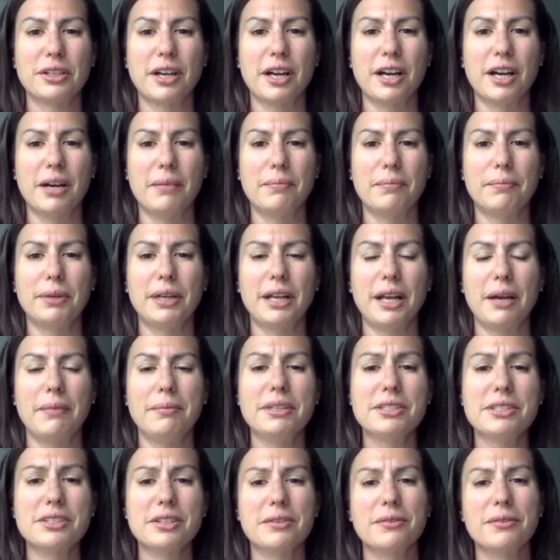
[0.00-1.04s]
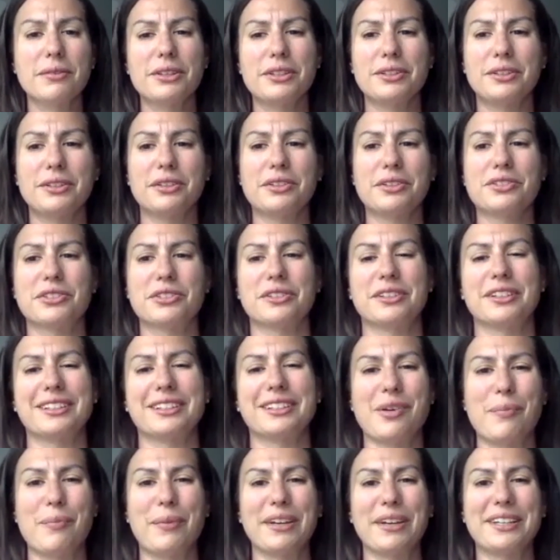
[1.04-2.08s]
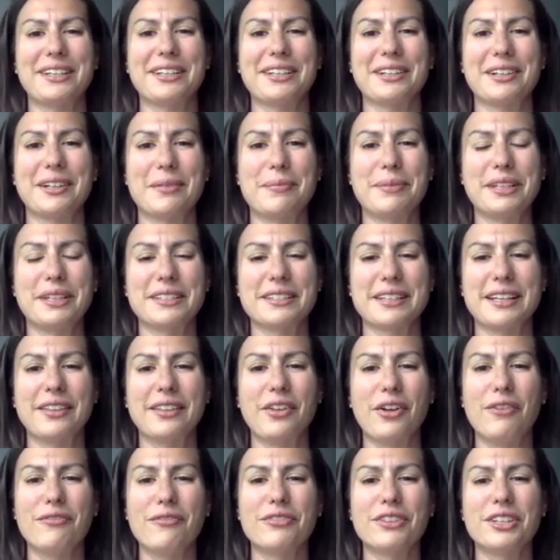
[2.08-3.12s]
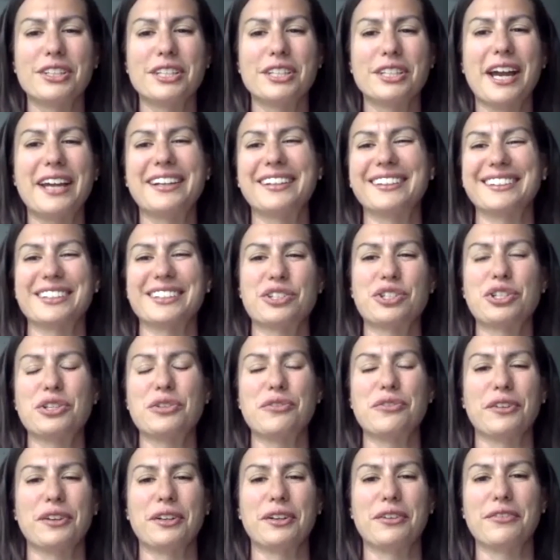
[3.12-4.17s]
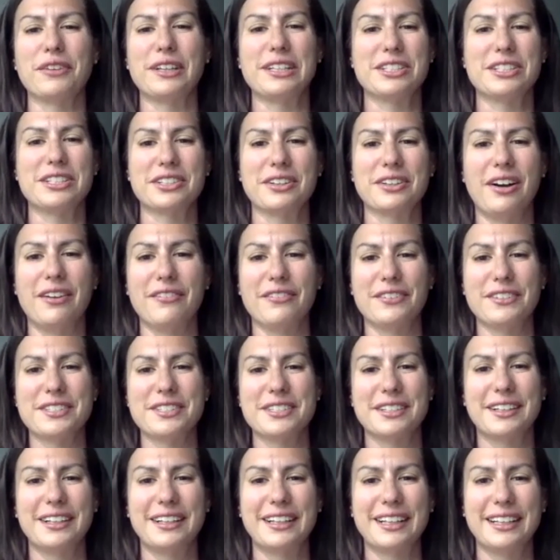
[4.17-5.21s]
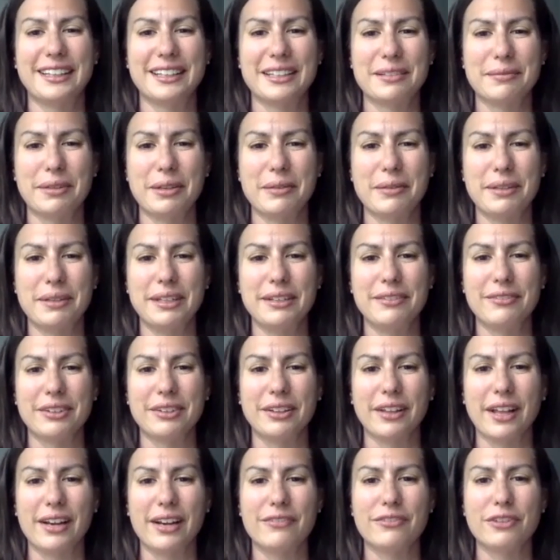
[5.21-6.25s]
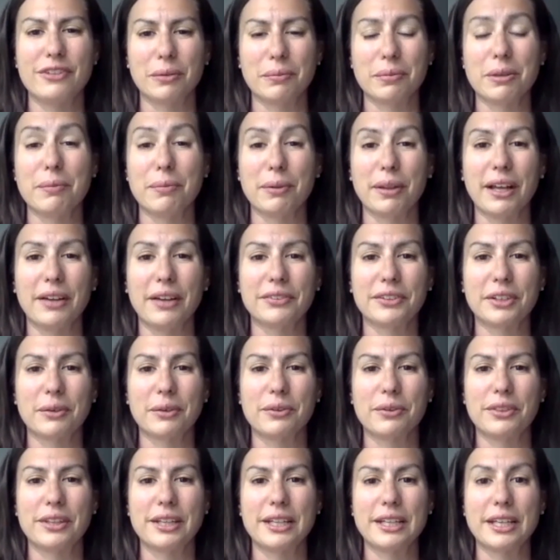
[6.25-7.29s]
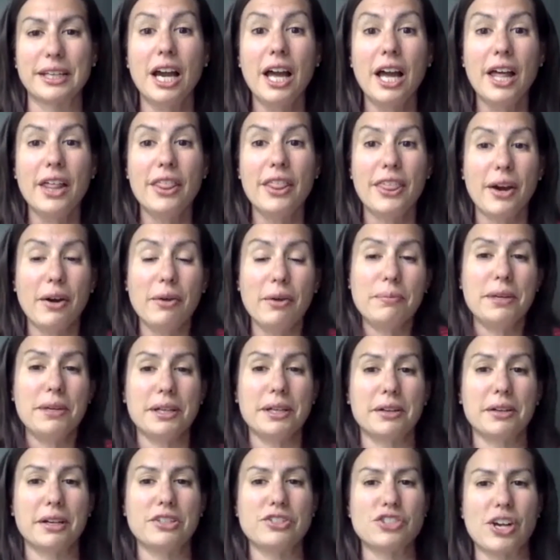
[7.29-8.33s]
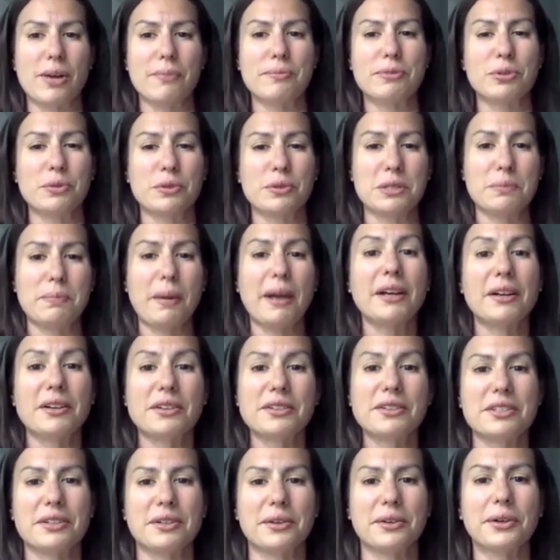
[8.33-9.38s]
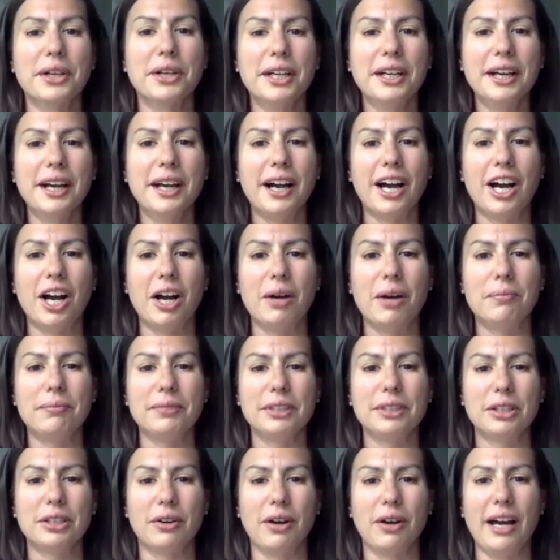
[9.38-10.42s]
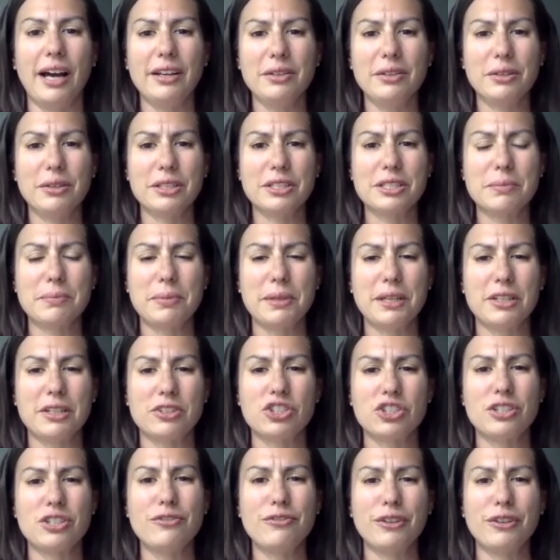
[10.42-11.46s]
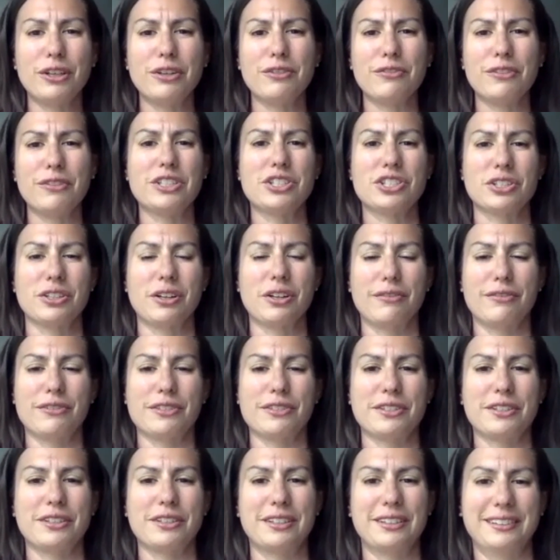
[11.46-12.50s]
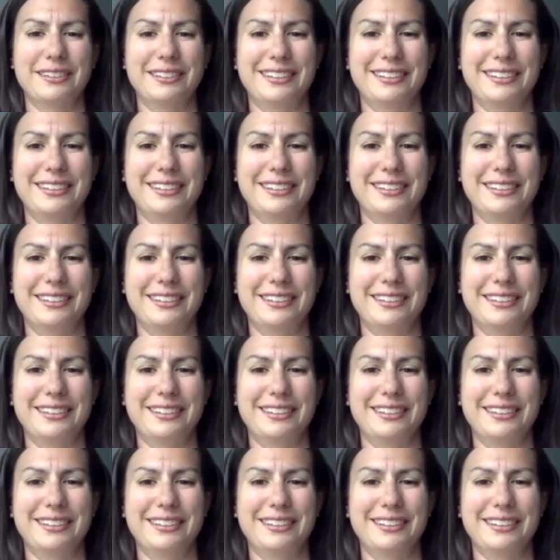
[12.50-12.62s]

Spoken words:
But I'm going to start with your journey a little bit, Kira, because I love the title Chief Innovation Officer. And I think maybe even a lot of young people out there would think that would be a great job to aspire to. How do you get to be a Chief Innovation Officer?